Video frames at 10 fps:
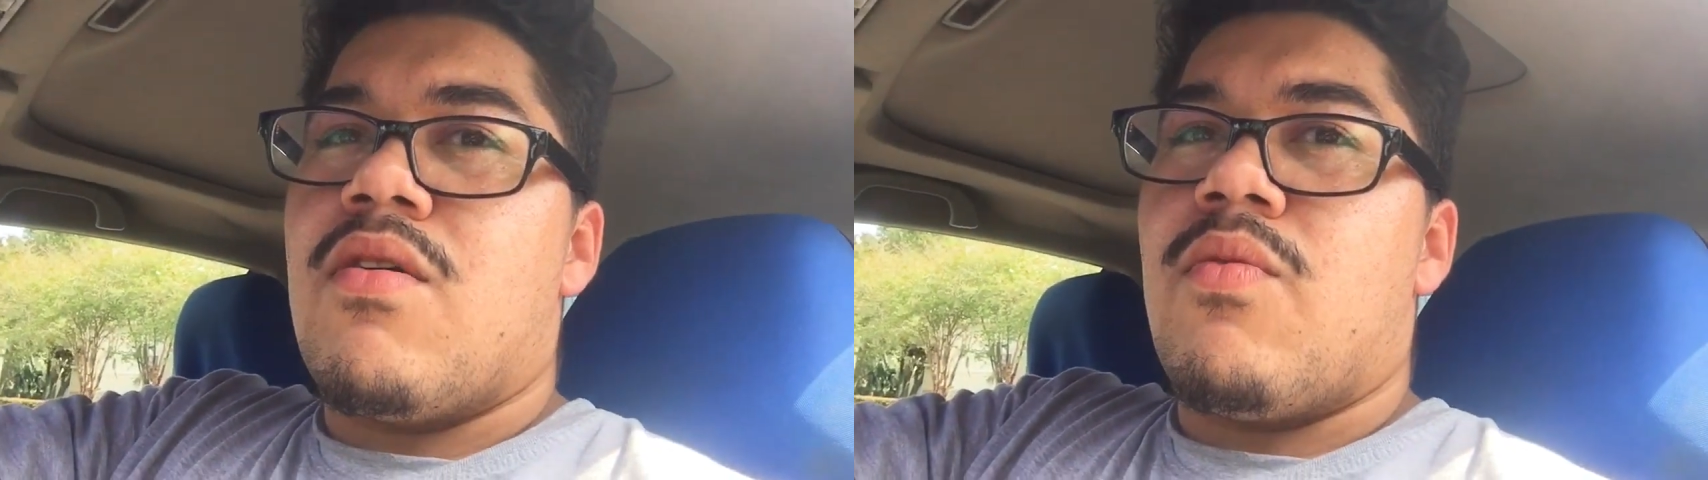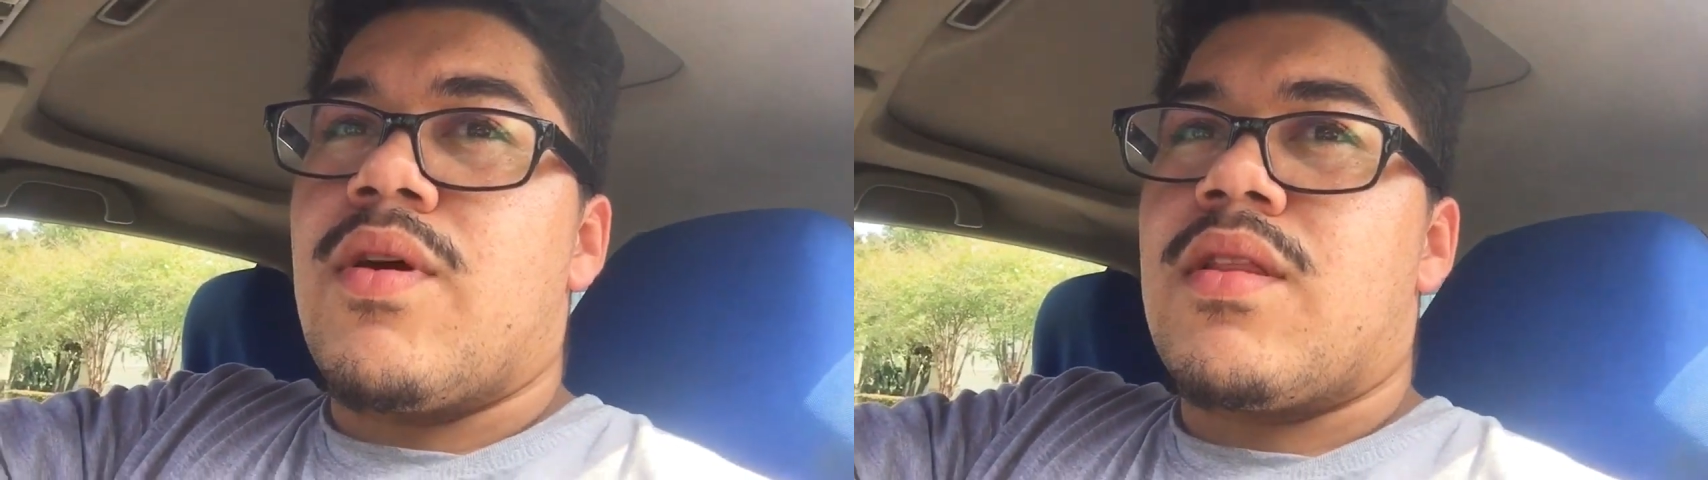
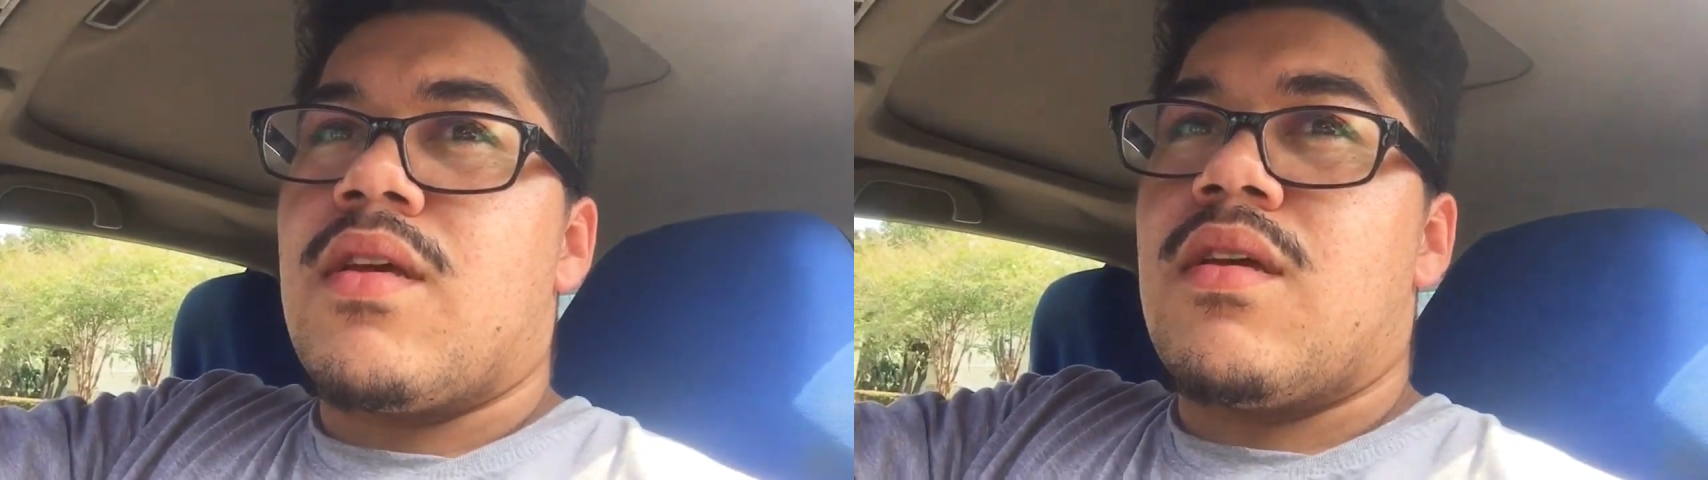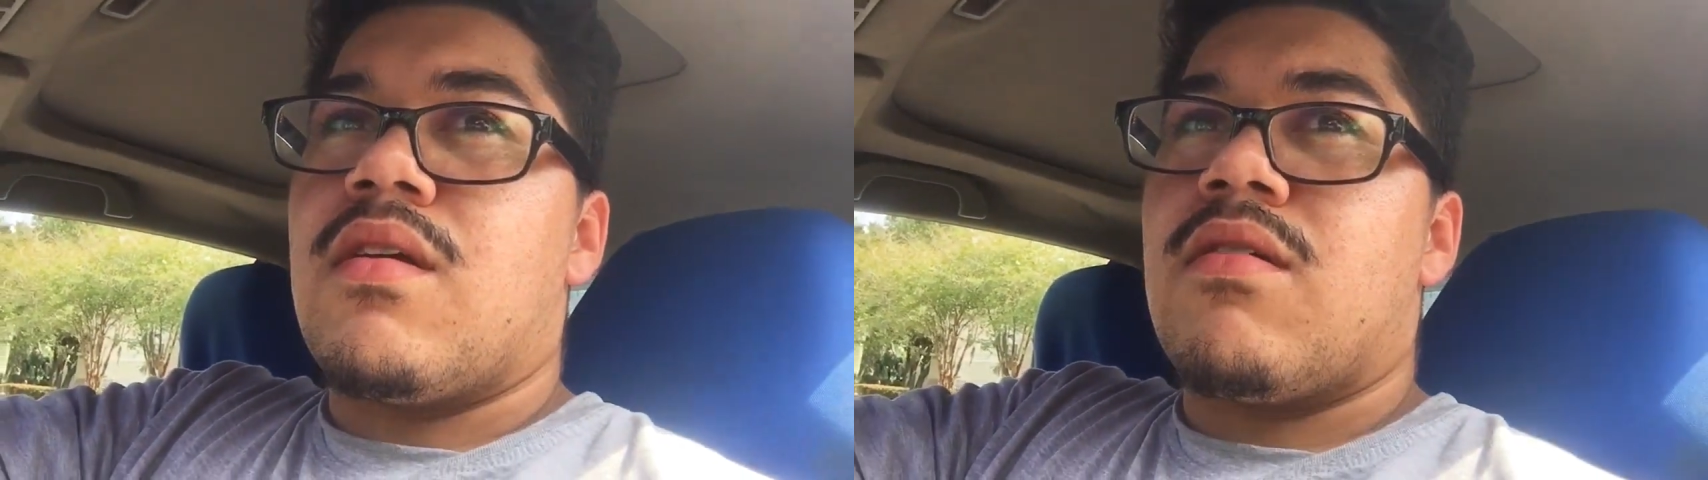with
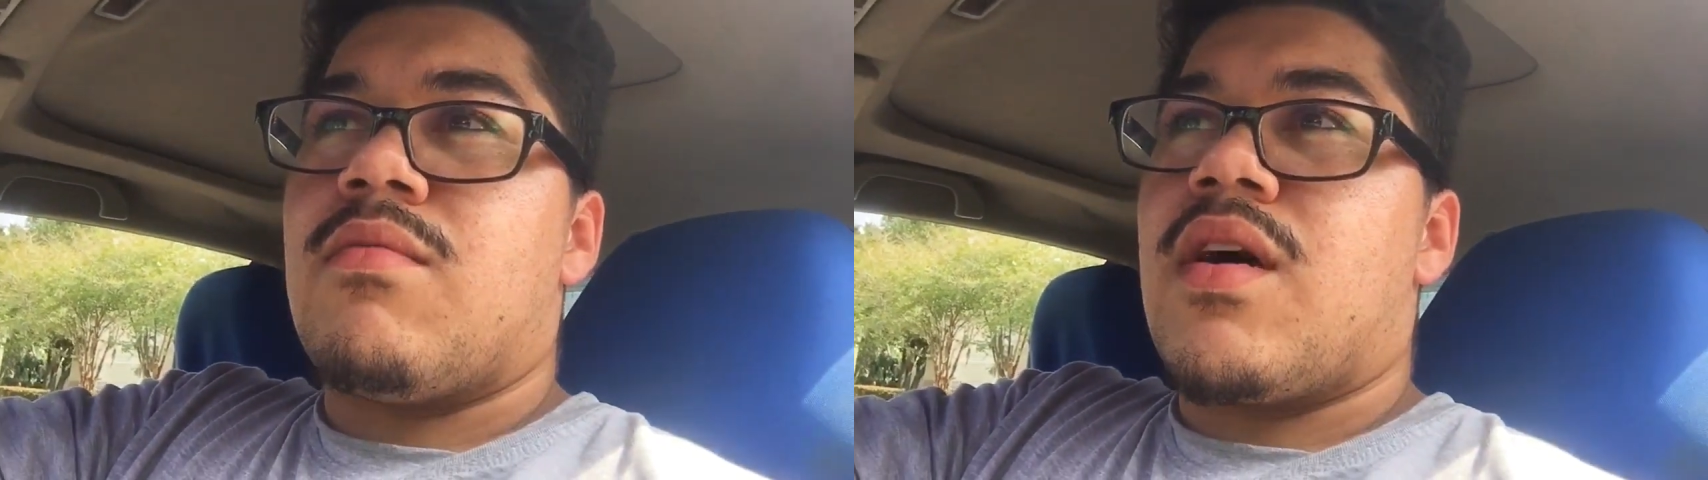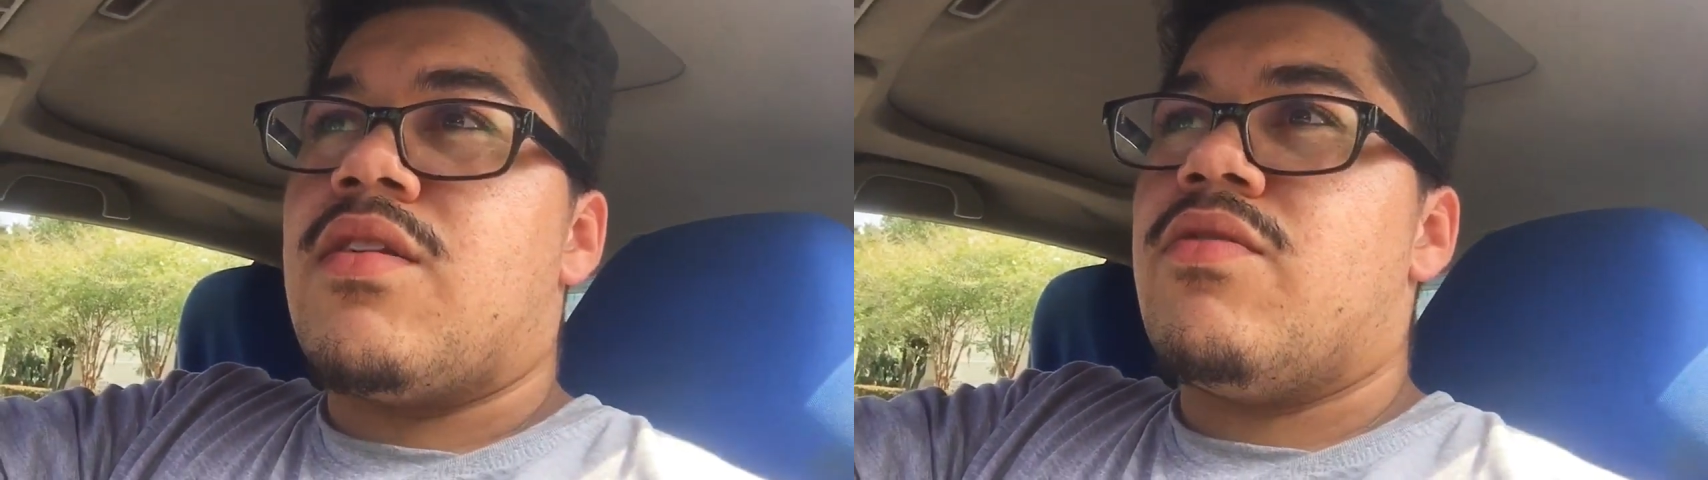it,
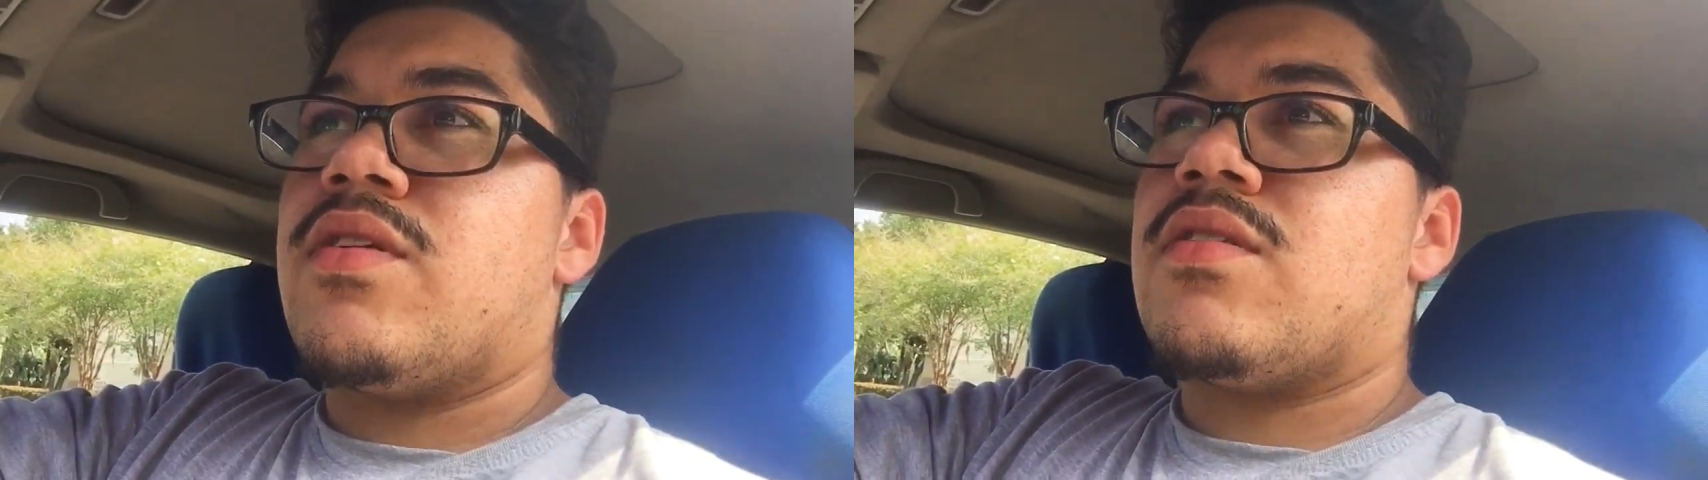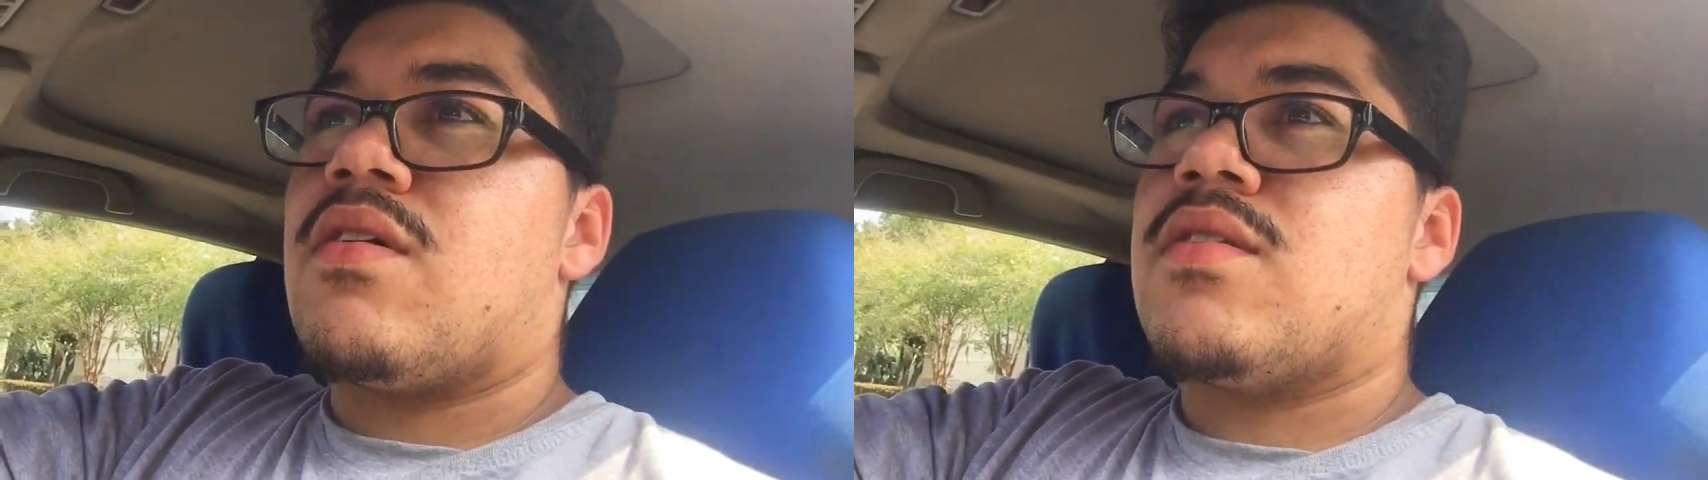my new
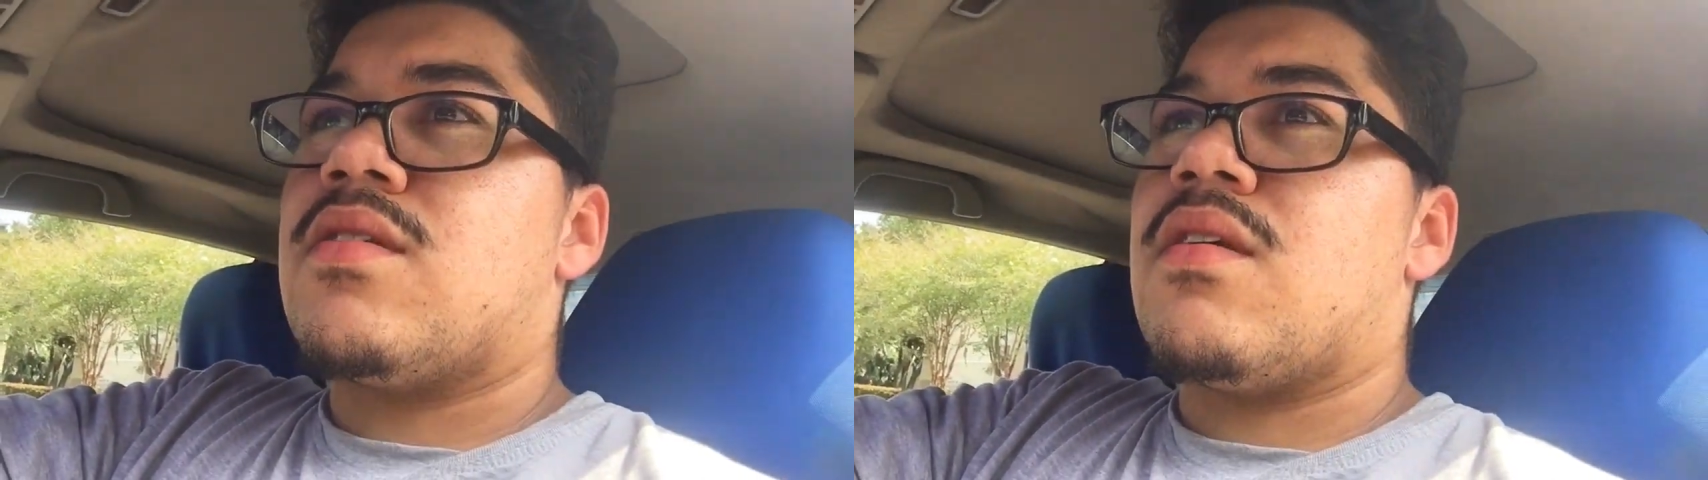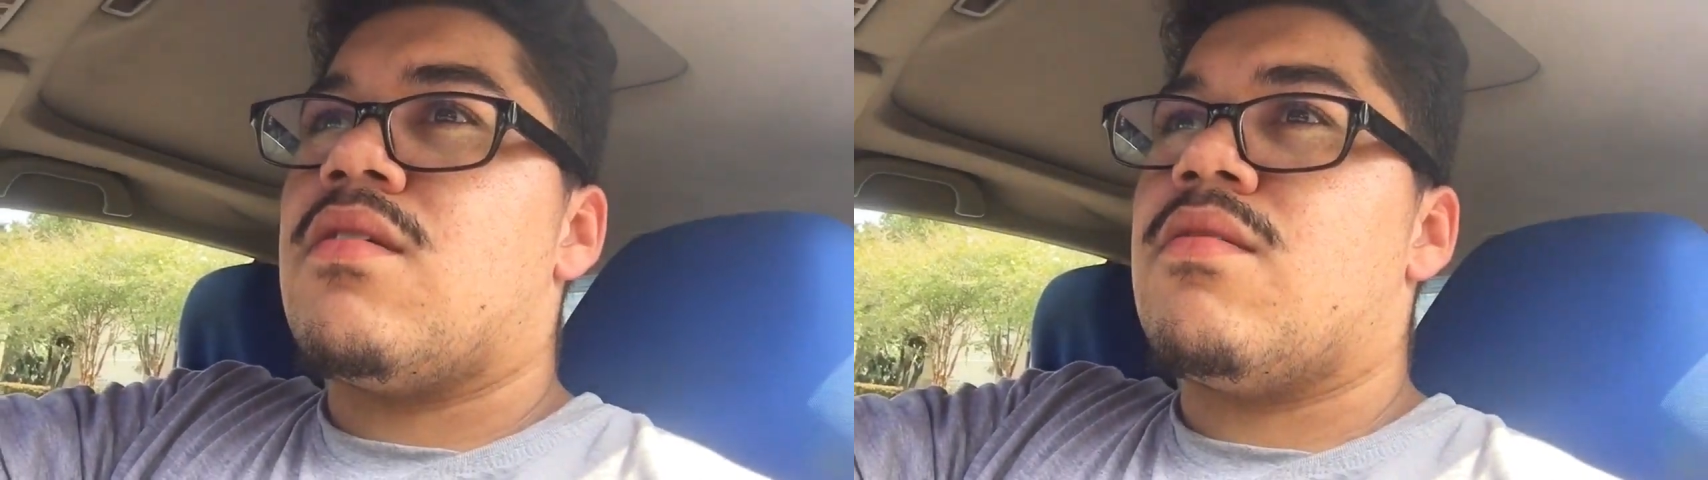exhaust
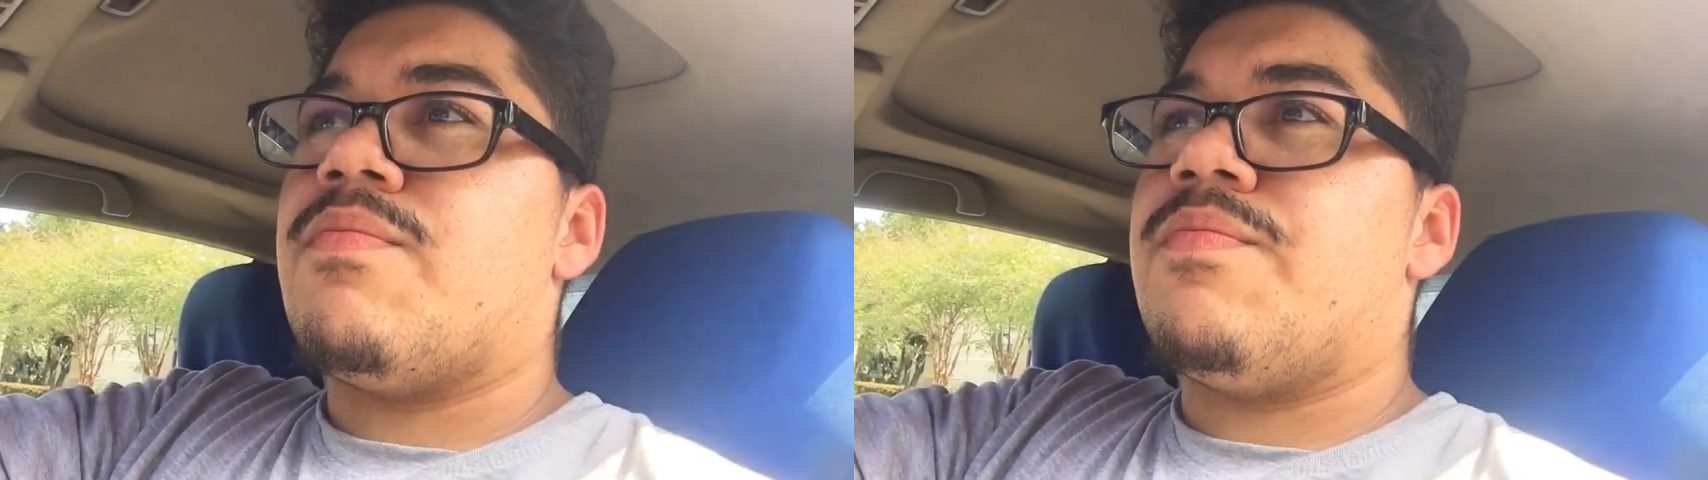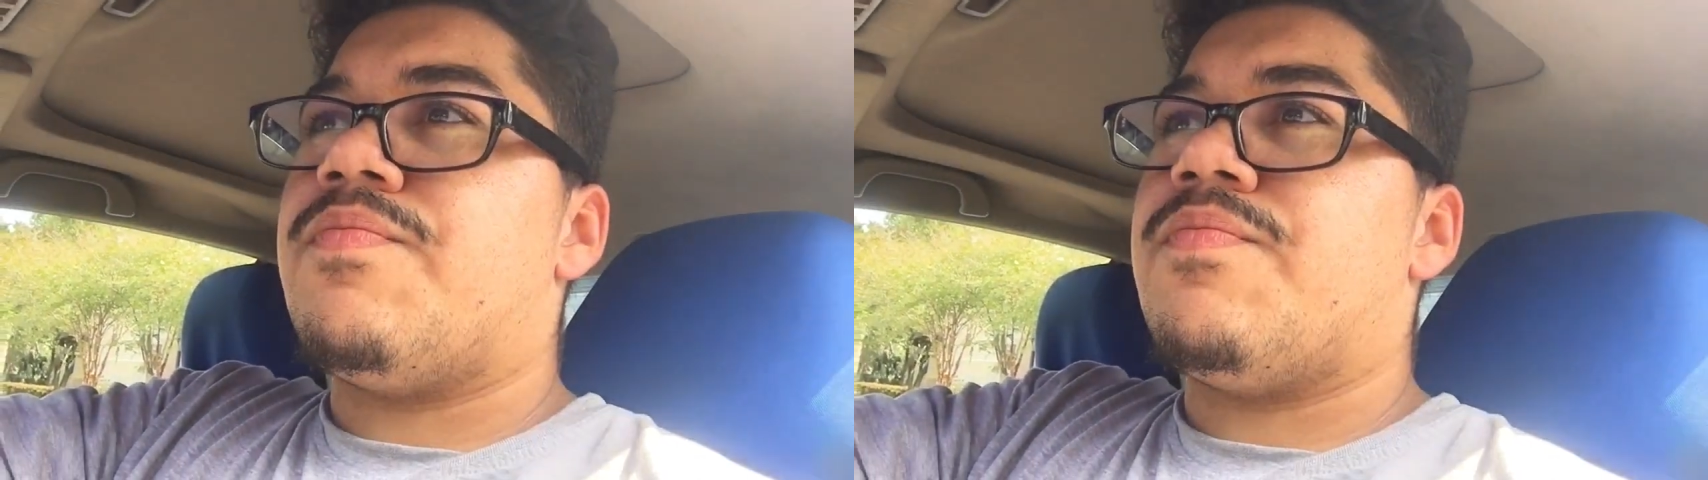setup.